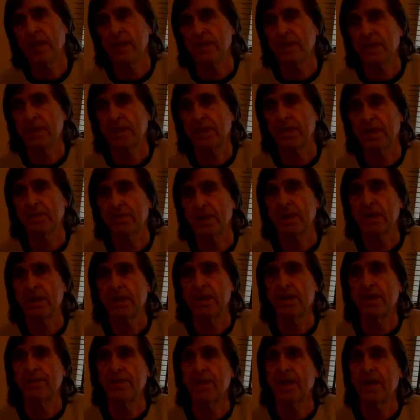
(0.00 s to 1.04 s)
Yeah,
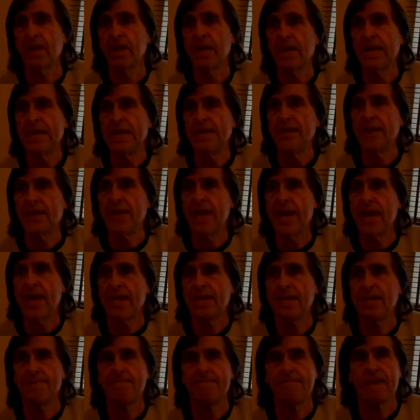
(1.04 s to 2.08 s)
because if you
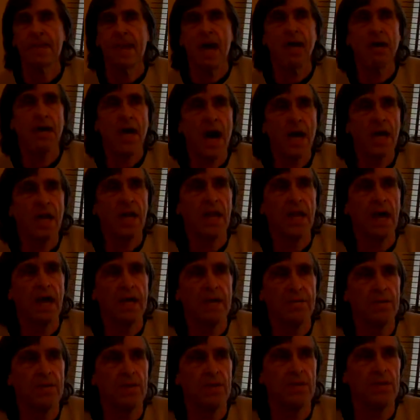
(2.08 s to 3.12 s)
can't,
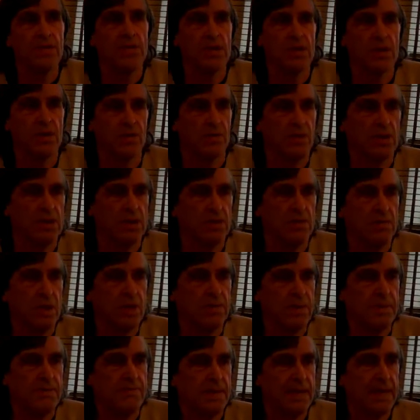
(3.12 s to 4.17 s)
unlike music where you
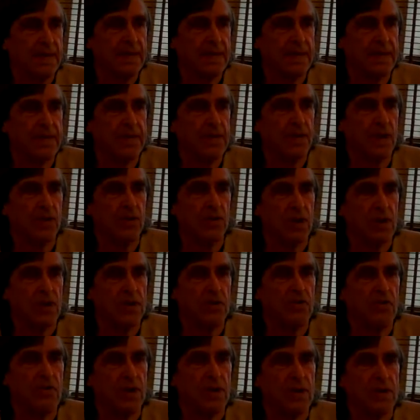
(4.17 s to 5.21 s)
might be playing a note and
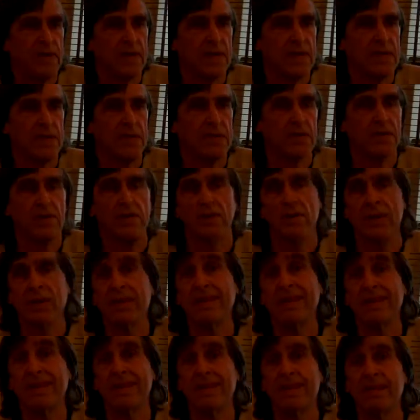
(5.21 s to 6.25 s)
you recognize a note
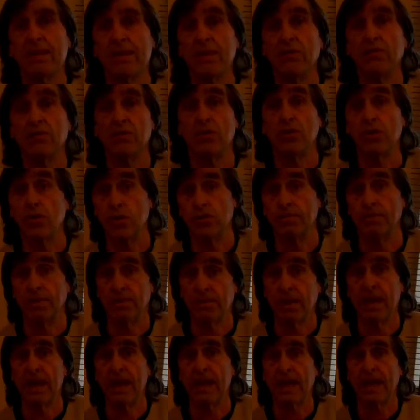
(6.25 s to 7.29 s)
isn't the note you should be
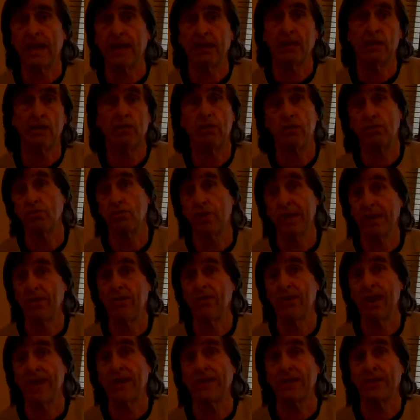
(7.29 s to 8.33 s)
playing, and you can
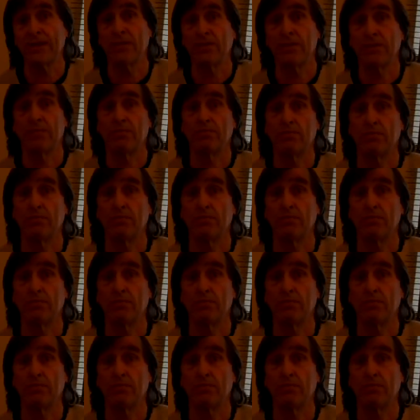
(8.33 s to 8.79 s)
correct it, or